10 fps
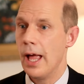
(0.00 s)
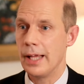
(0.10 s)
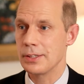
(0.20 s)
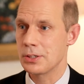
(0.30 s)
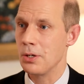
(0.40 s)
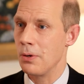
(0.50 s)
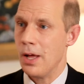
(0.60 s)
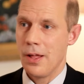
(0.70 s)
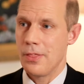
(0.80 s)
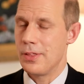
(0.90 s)
And so
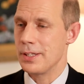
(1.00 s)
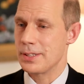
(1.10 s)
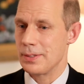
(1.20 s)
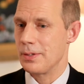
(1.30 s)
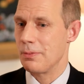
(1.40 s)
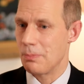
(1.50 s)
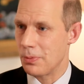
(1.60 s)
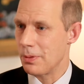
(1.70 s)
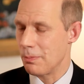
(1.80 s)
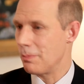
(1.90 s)
this
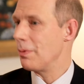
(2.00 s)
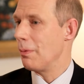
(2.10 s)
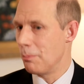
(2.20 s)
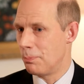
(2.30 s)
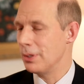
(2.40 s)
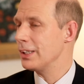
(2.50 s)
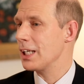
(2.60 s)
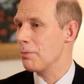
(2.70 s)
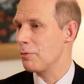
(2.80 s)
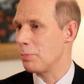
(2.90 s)

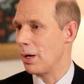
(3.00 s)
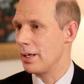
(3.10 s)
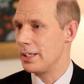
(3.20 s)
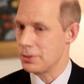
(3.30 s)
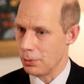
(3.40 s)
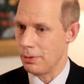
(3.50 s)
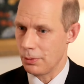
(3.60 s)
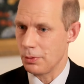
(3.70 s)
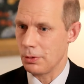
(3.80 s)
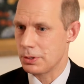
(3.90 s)
building up of parties
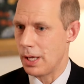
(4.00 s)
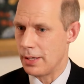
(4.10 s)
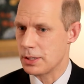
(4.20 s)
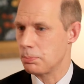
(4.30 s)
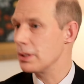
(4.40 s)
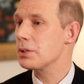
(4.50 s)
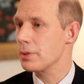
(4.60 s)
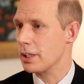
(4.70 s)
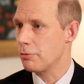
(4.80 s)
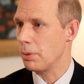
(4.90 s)
and
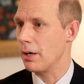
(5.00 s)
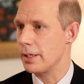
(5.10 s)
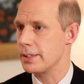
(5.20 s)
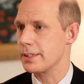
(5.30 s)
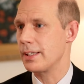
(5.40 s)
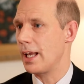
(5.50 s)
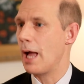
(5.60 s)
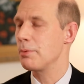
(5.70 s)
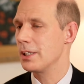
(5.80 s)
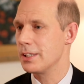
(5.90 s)
splintering of parties that
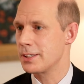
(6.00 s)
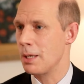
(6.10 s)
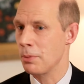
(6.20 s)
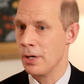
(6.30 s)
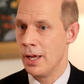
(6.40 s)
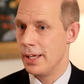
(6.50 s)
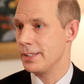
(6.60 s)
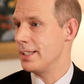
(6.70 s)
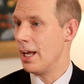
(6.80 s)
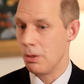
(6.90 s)
happened in December
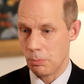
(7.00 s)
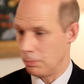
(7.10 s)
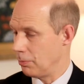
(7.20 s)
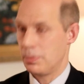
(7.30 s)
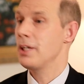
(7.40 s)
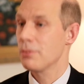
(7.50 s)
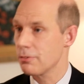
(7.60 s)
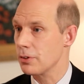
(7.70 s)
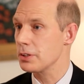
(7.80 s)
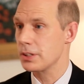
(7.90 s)
is now being
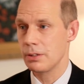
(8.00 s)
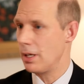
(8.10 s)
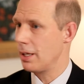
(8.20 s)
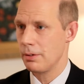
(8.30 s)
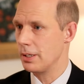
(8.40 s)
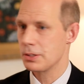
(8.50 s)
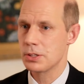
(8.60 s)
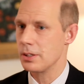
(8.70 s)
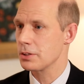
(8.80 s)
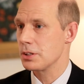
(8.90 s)
reversed, and
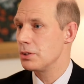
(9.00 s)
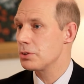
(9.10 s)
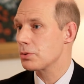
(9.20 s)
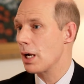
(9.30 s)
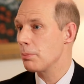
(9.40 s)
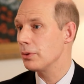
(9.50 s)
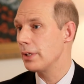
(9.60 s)
there's a new scramble